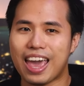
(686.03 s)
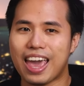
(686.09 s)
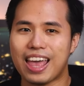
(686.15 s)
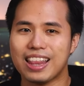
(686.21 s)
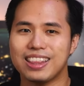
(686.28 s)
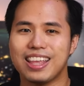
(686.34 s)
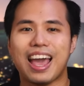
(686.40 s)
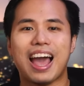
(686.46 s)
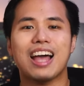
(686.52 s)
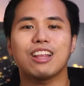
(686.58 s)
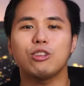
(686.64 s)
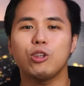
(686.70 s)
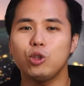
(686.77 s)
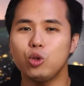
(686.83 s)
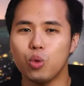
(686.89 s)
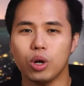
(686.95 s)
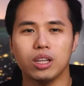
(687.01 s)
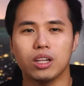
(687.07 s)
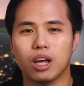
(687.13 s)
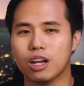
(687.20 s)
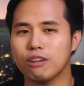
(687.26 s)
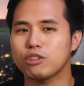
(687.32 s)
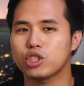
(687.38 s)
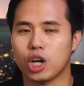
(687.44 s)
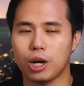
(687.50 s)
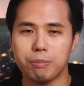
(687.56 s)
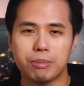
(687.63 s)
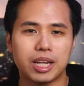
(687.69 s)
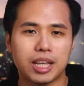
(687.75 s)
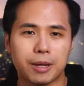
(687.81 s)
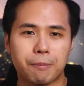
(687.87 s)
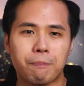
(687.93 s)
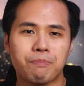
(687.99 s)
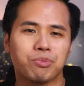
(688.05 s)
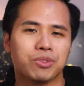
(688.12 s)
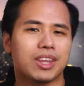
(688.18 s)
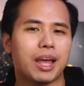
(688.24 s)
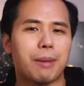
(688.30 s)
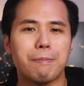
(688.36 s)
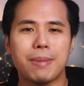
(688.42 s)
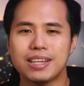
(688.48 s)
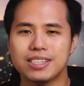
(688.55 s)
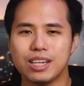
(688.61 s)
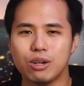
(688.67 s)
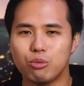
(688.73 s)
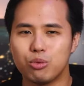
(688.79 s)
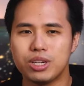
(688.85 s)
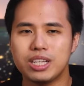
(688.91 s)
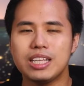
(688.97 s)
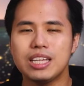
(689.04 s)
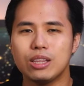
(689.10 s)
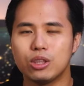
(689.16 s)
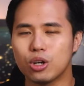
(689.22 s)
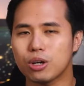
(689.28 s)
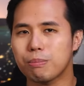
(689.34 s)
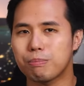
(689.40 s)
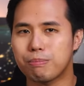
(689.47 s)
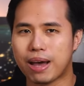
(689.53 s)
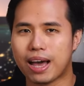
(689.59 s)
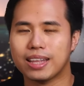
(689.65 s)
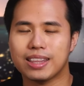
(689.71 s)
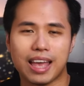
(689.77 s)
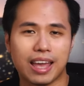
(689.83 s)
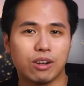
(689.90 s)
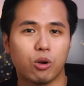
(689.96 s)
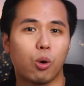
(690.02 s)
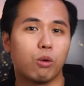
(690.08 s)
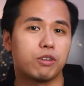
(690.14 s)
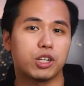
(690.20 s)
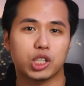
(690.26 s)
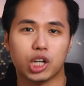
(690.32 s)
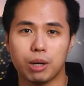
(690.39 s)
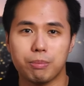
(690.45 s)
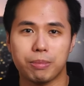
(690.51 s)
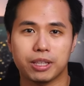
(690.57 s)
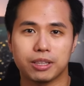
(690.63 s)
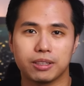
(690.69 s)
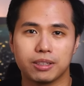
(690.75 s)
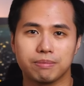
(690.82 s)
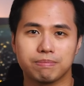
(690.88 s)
and they had to do a lot of sharpening that makes it really look bad and over-sharpened.